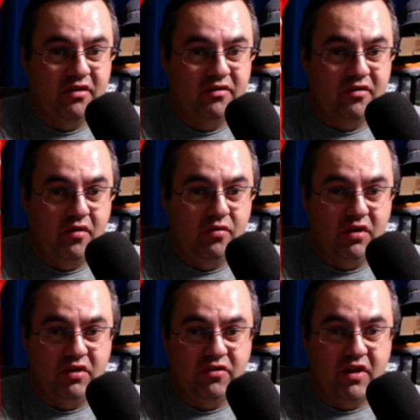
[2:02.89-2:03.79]
So we're
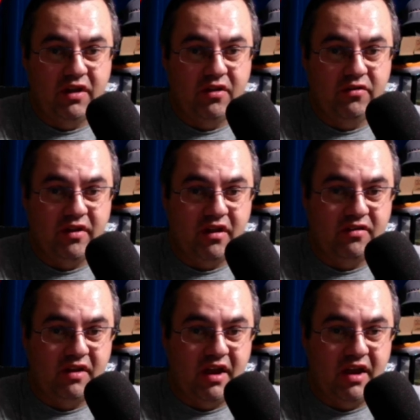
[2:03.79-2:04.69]
going to try those out
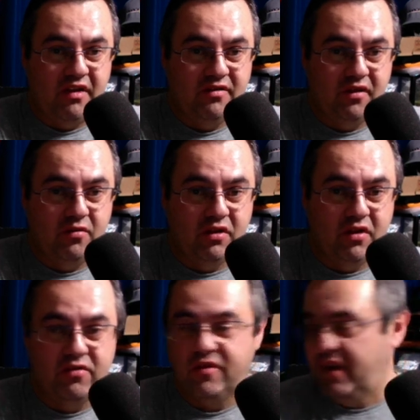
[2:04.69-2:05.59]
today, see what
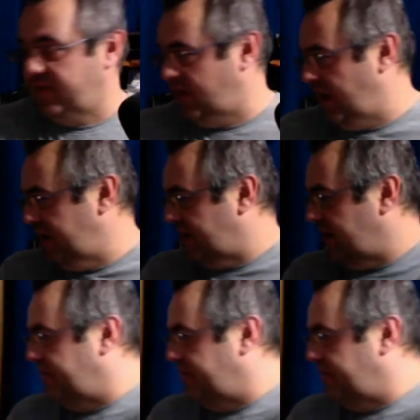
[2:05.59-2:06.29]
those taste like.